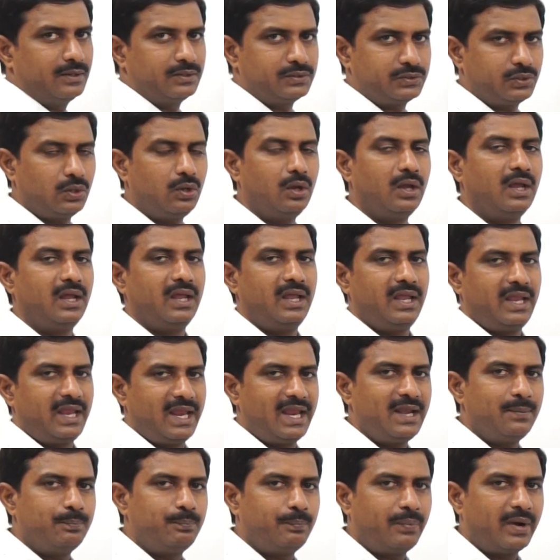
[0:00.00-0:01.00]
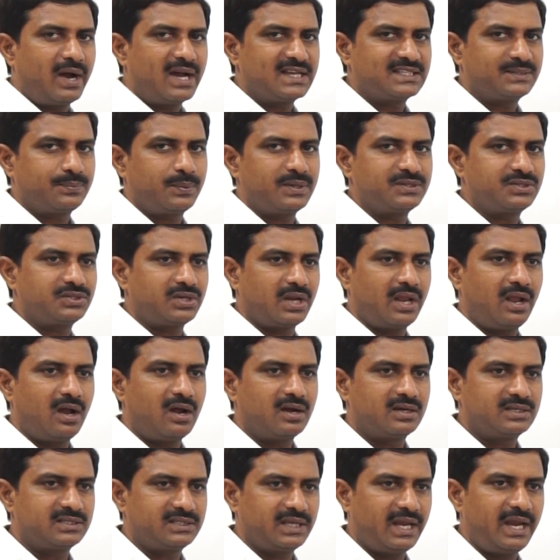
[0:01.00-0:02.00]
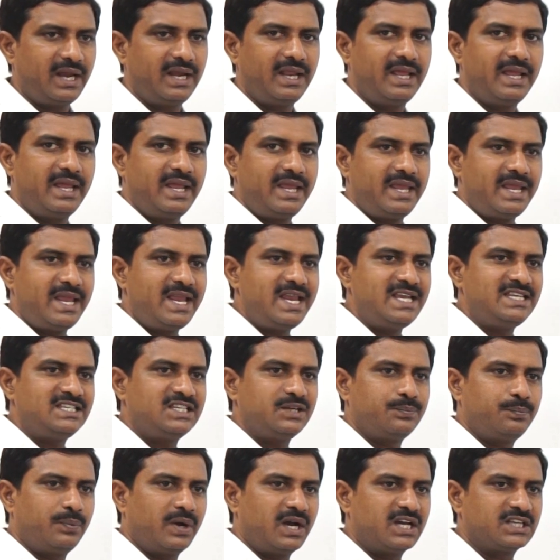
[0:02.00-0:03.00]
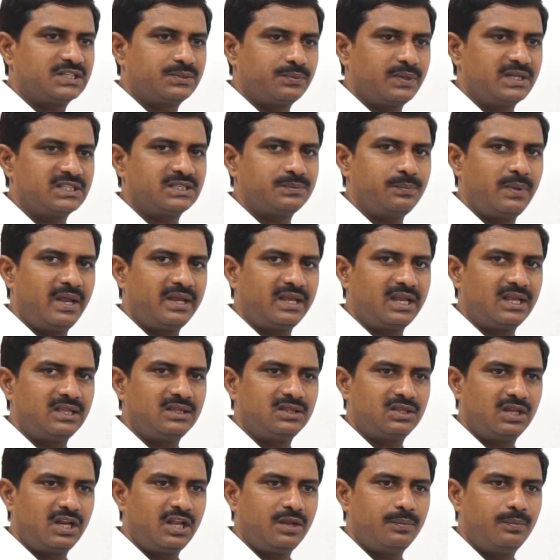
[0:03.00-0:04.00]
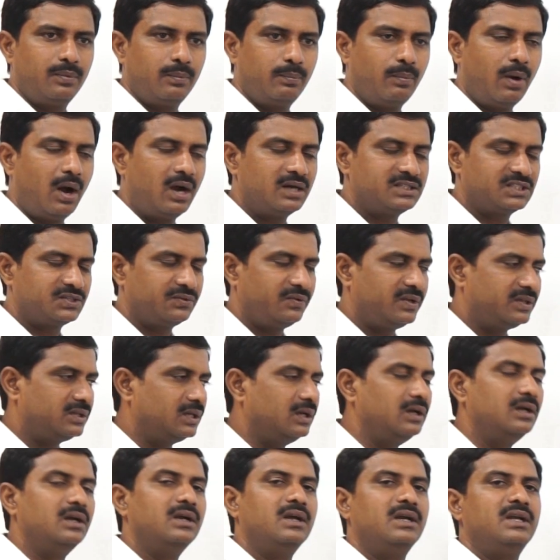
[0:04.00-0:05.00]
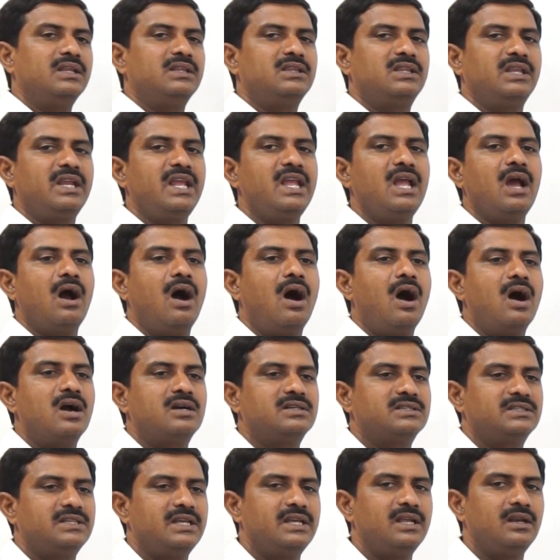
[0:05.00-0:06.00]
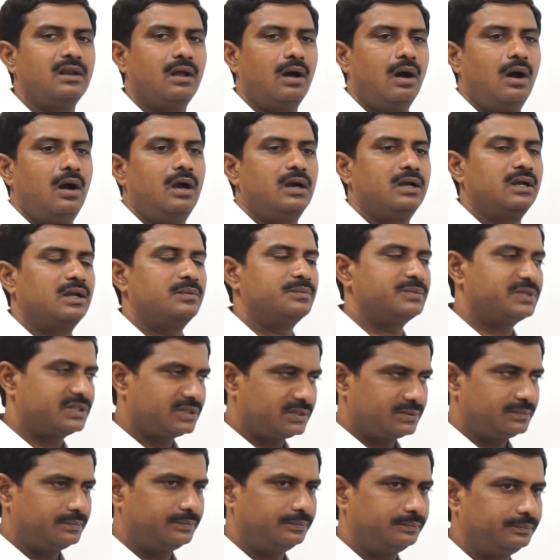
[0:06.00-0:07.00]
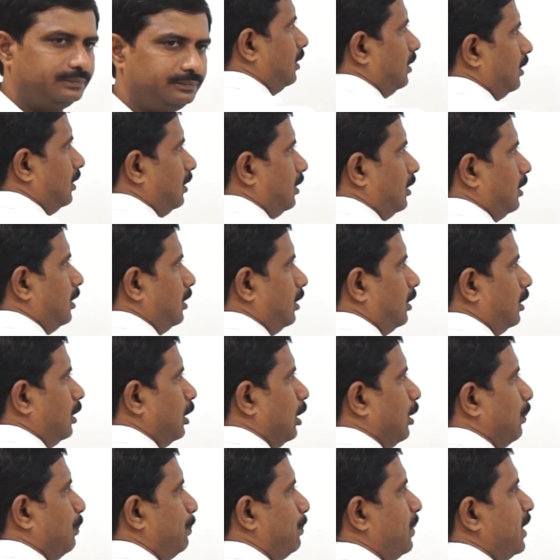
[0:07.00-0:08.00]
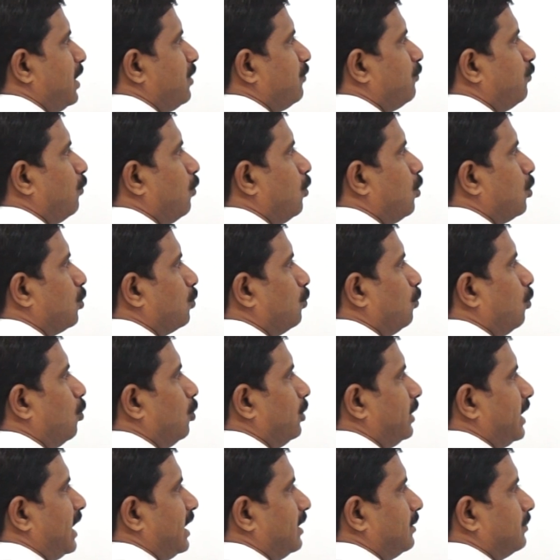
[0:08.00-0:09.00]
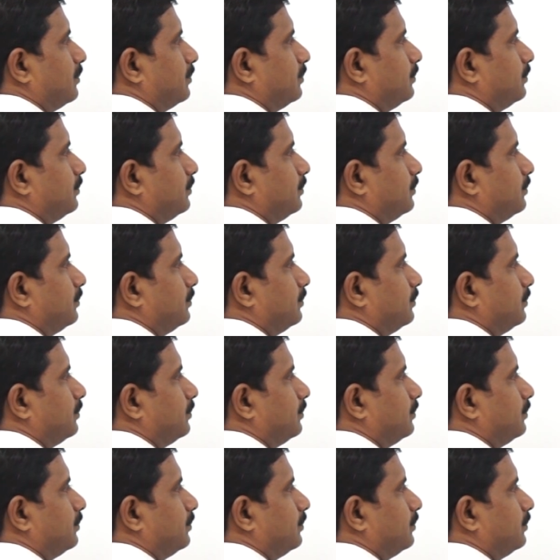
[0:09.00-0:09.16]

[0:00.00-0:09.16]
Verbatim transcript: So, in phosphorus trioxide, each phosphorus making 3 bonds with 3 oxygen atoms. P4O10.